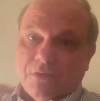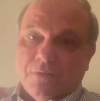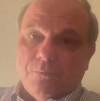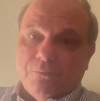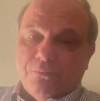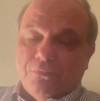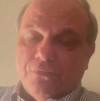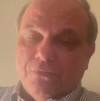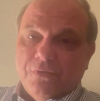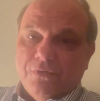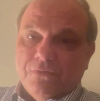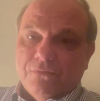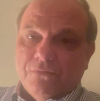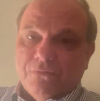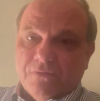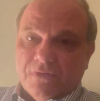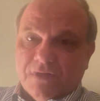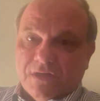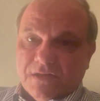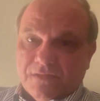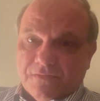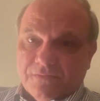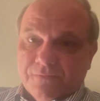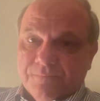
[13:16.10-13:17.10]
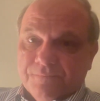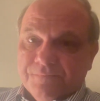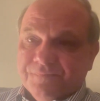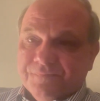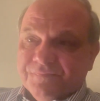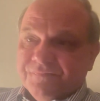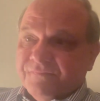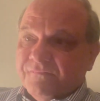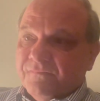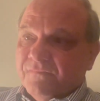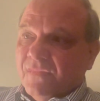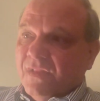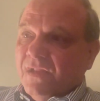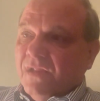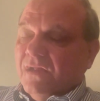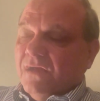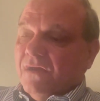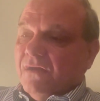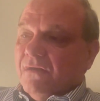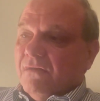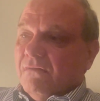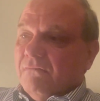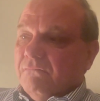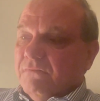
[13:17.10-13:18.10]
point or another.
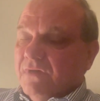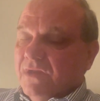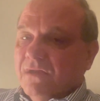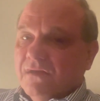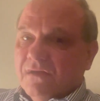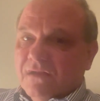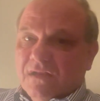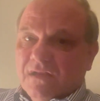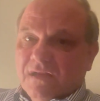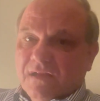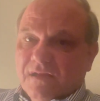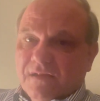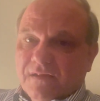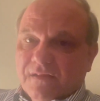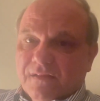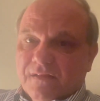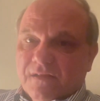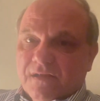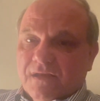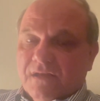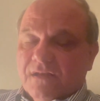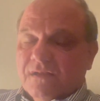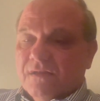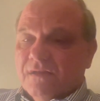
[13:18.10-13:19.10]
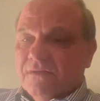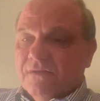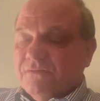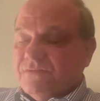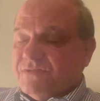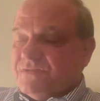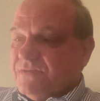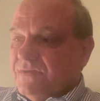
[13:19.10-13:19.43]
We, on the other hand, also